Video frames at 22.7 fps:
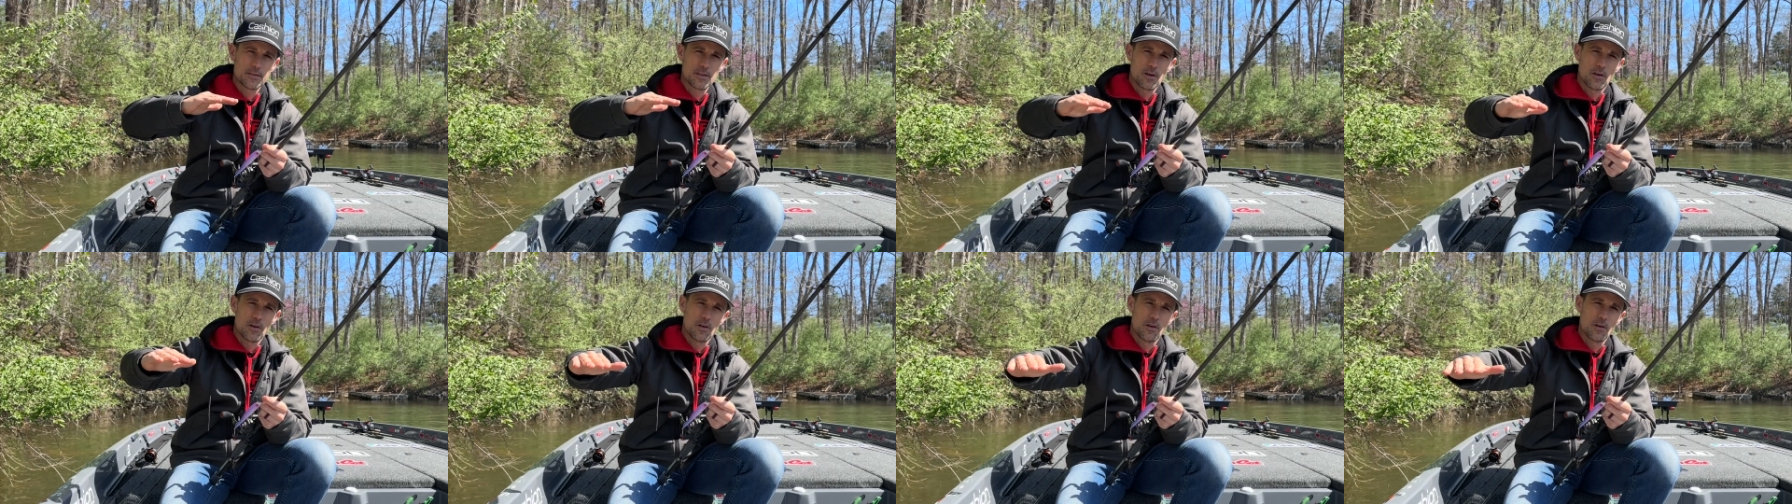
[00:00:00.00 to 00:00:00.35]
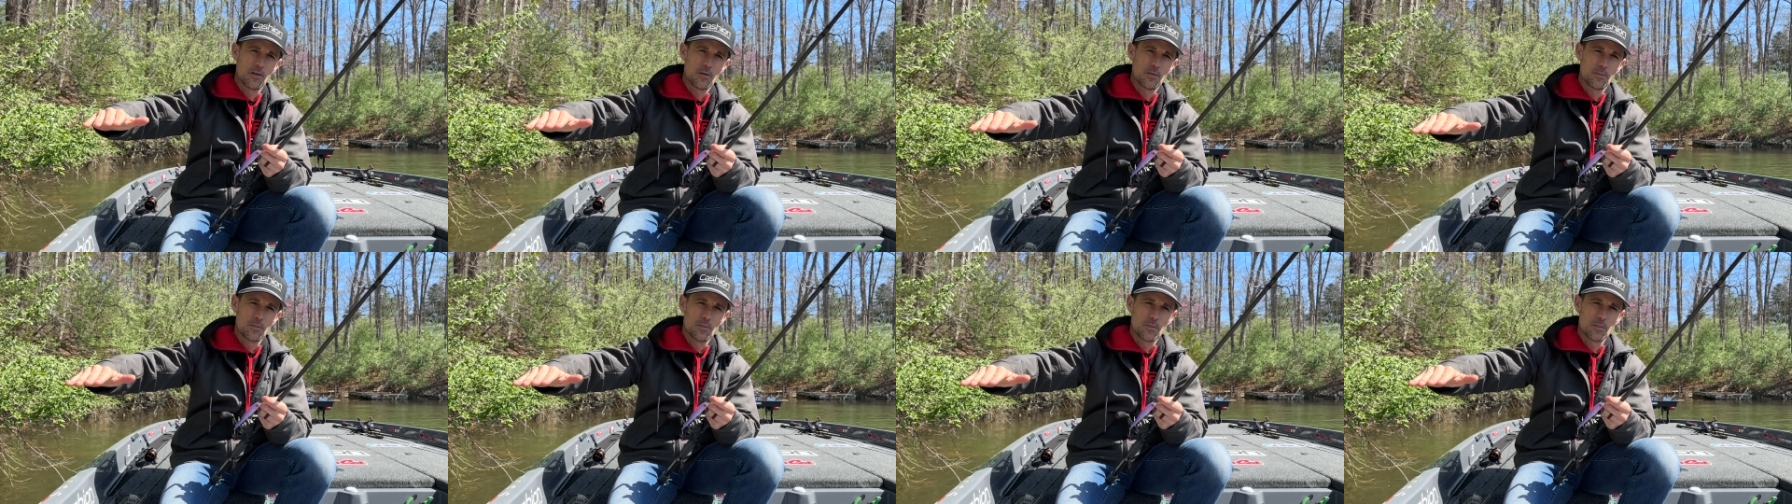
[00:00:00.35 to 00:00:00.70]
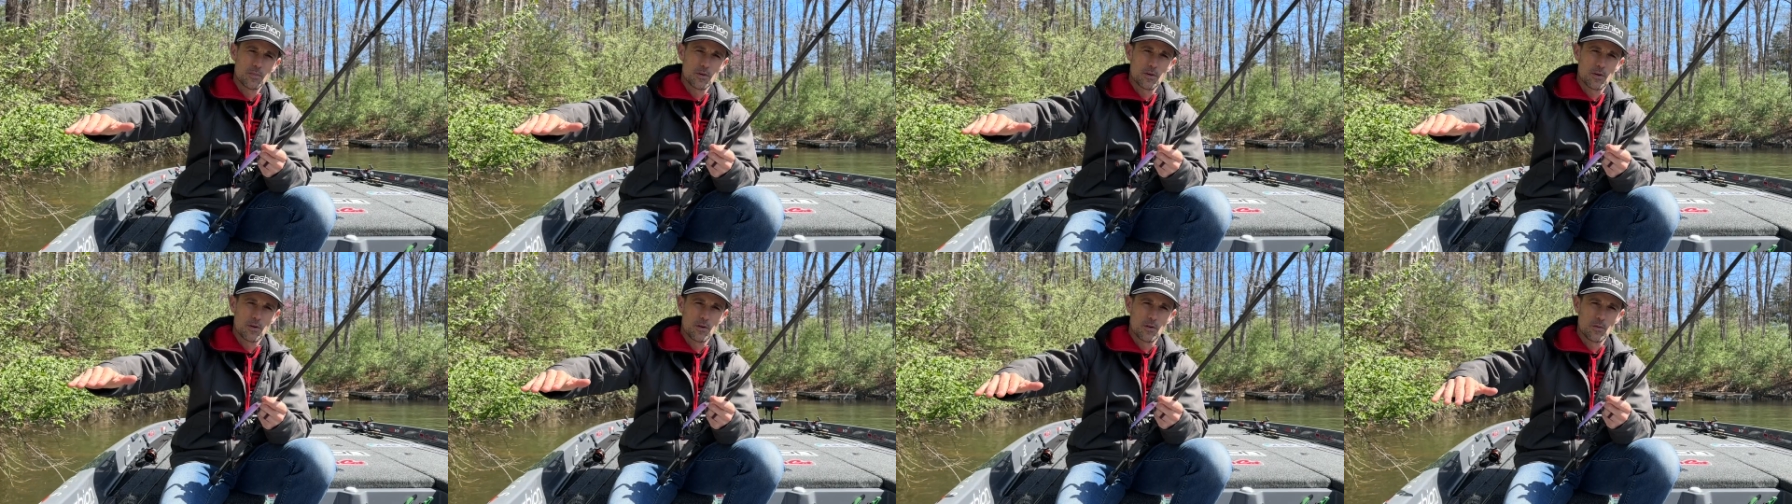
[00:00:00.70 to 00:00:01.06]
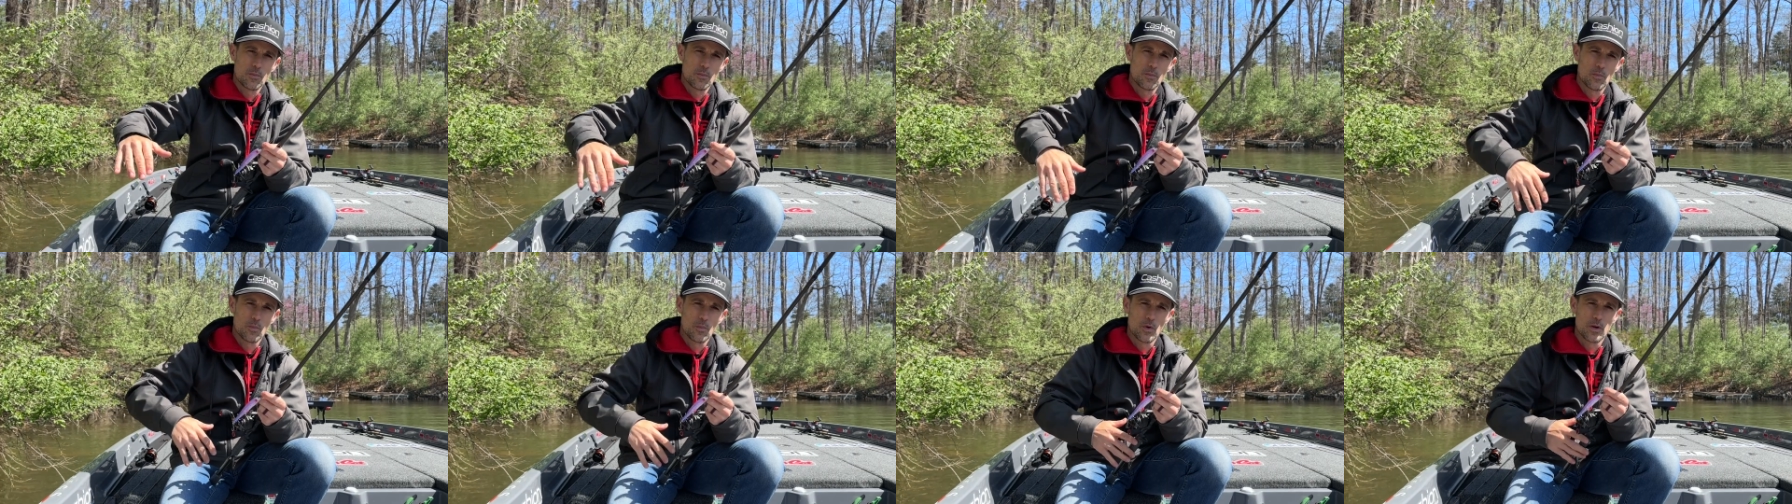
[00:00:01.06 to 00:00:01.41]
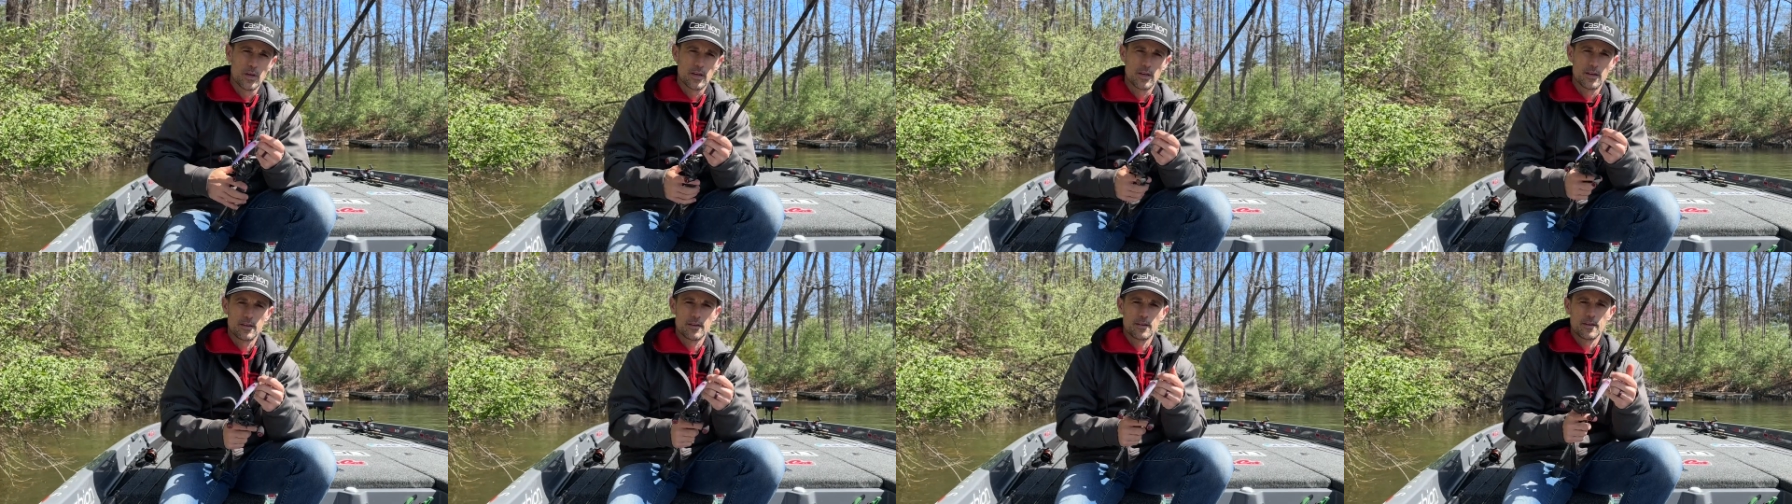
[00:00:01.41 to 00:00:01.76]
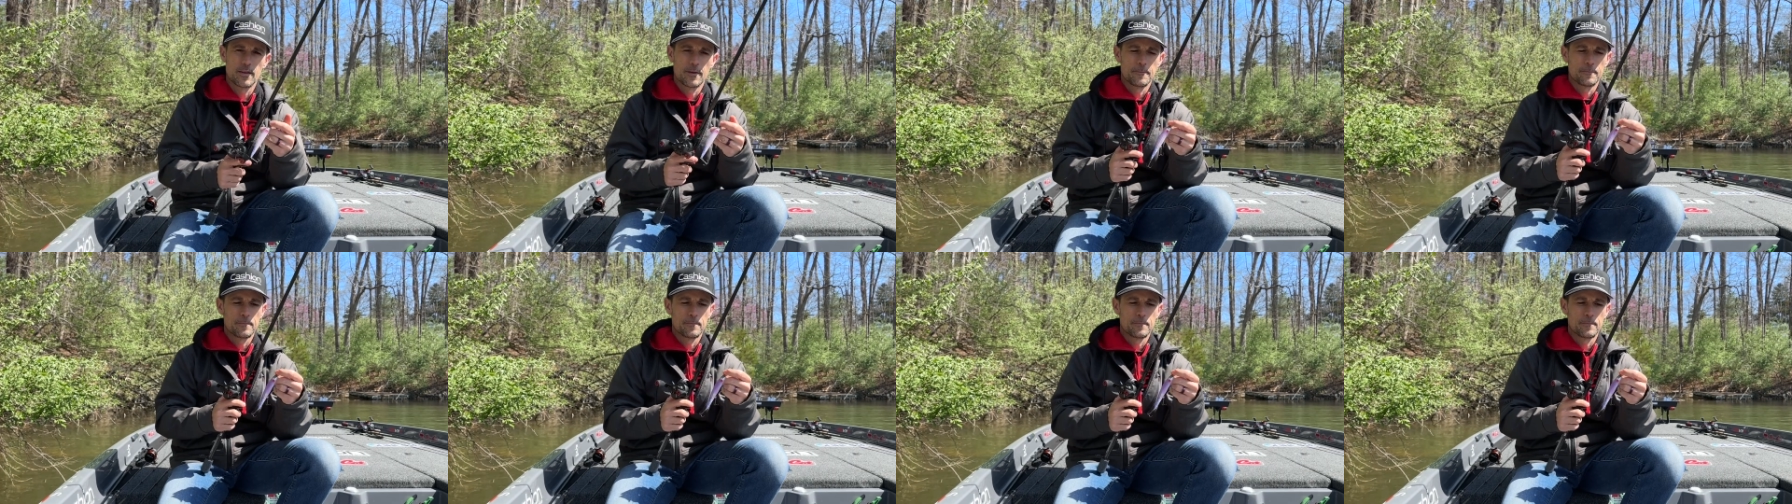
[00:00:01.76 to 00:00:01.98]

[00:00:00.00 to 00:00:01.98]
calm wind,